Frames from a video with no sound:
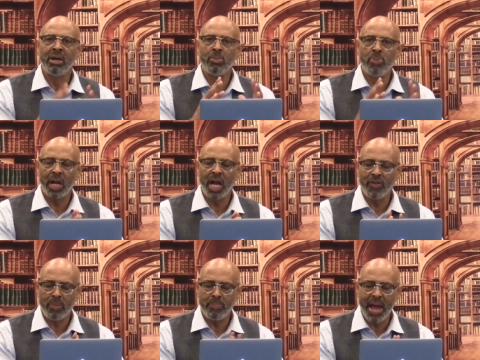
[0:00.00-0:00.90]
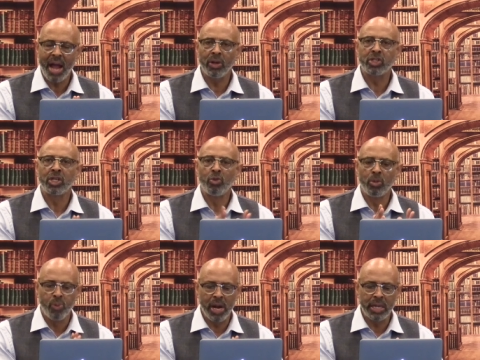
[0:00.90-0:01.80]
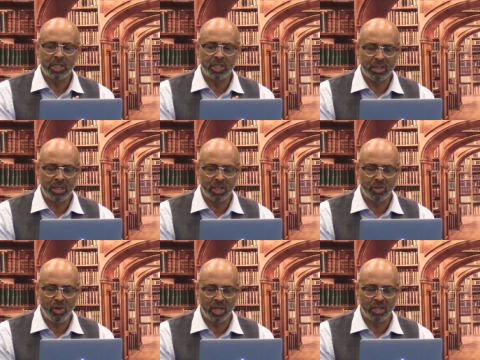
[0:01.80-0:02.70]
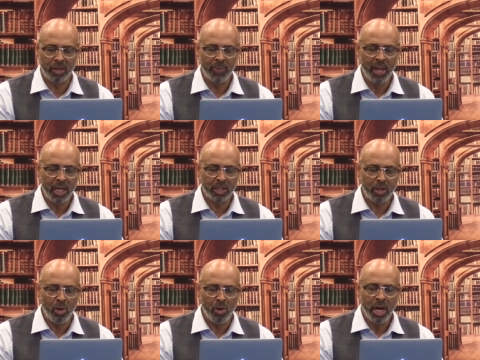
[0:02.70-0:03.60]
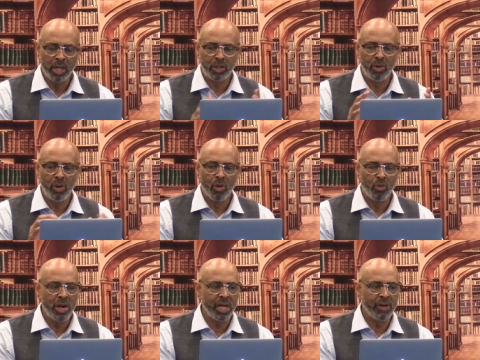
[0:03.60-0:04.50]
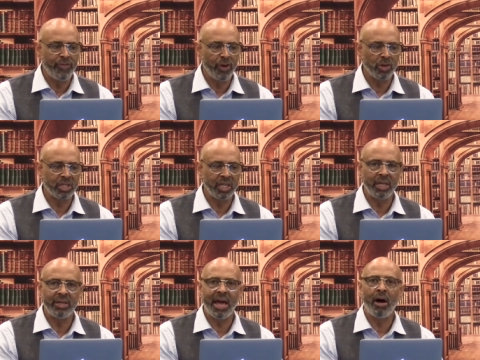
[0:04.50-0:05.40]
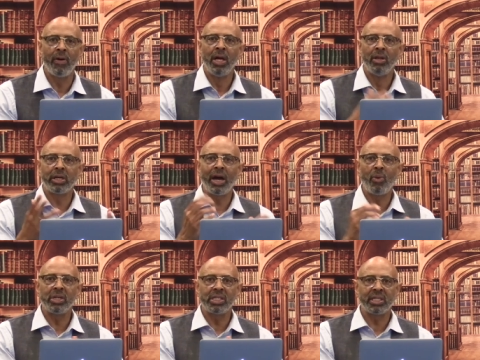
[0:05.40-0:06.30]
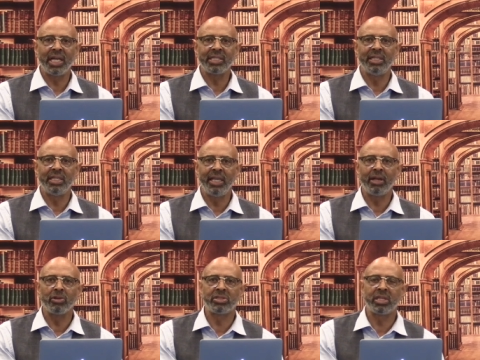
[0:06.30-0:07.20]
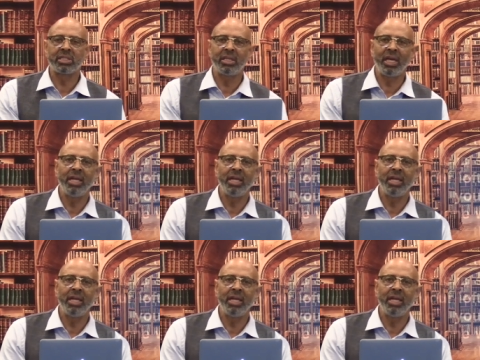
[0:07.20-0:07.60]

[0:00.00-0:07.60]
breaking of a marriage will bring this destruction. Let's go to reading a verse here now. Look at what he says in Ezekiel 16